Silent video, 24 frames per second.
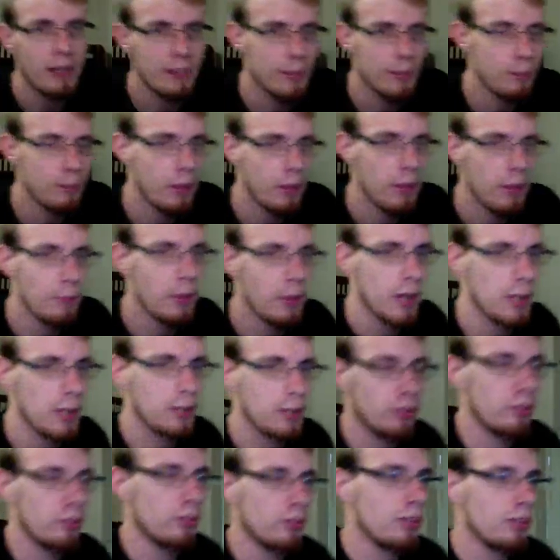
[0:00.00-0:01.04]
in
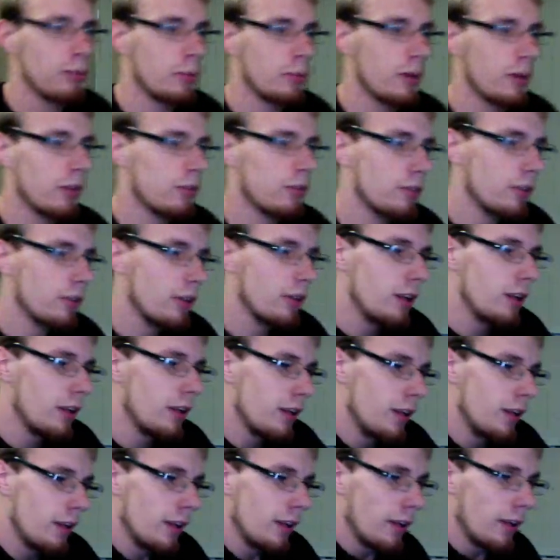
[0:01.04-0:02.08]
Mudbox or ZBrush,
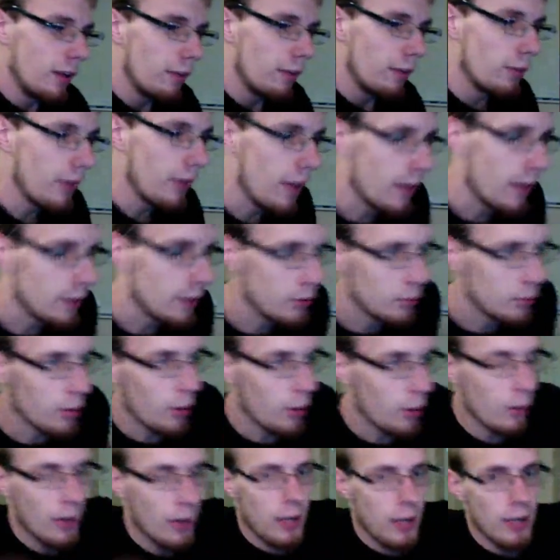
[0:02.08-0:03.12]
then you'd
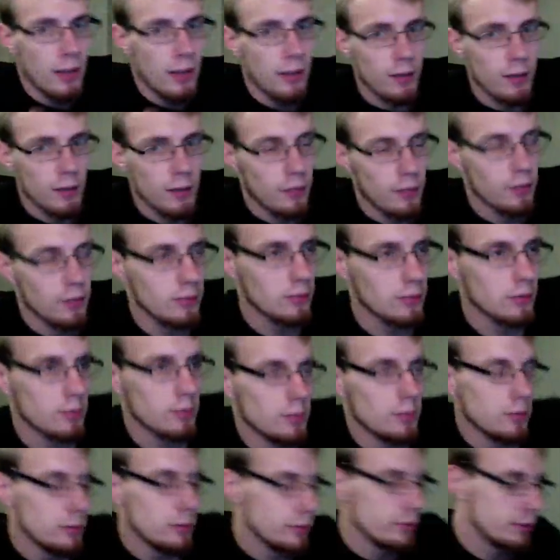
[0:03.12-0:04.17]
go ahead and
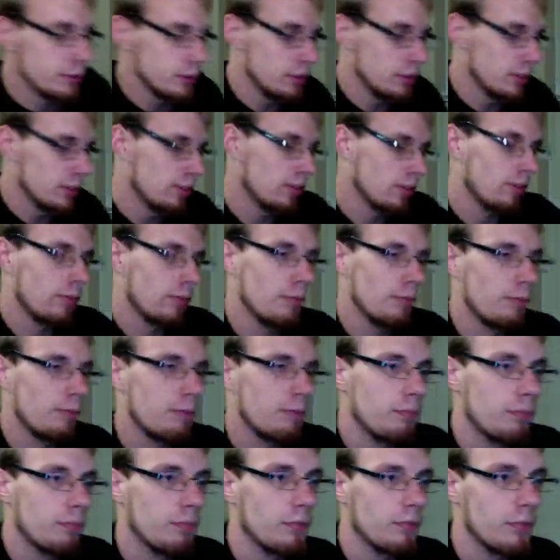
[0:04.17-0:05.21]
just
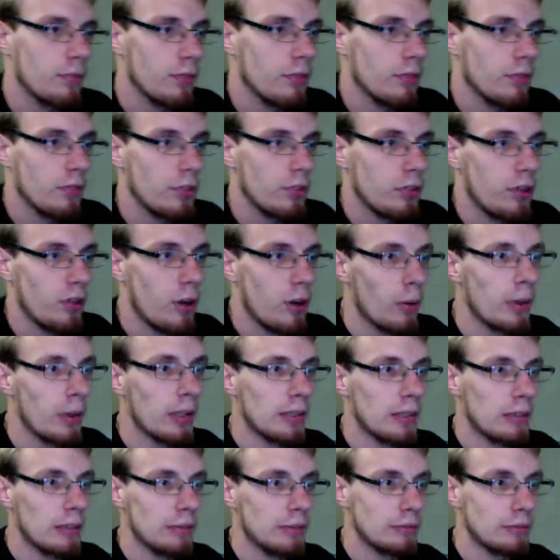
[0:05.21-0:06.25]
sew
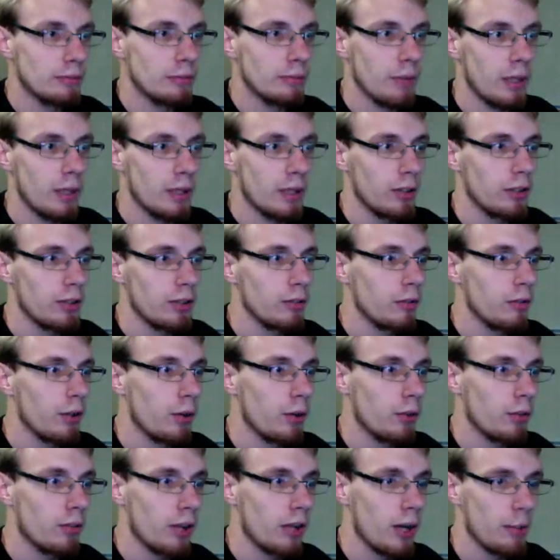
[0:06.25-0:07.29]
it, and when you're in
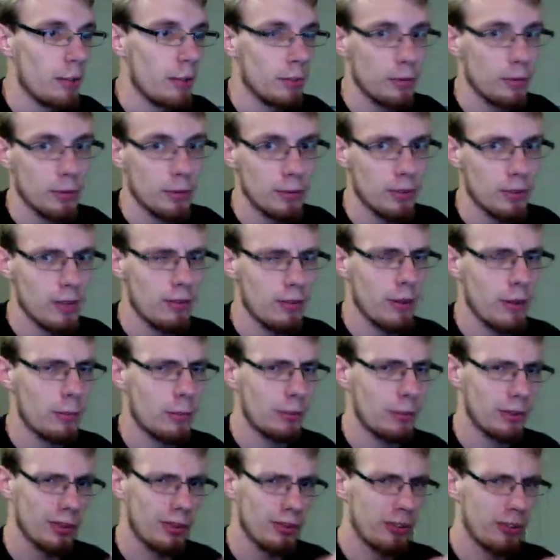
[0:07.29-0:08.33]
Photoshop, you'll give up a
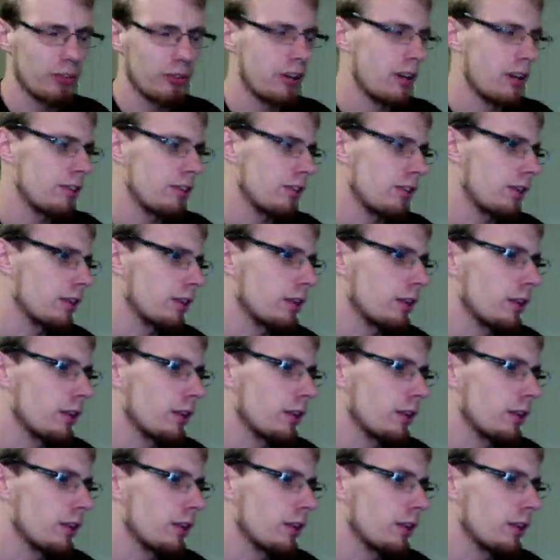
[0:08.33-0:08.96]
little stretching, you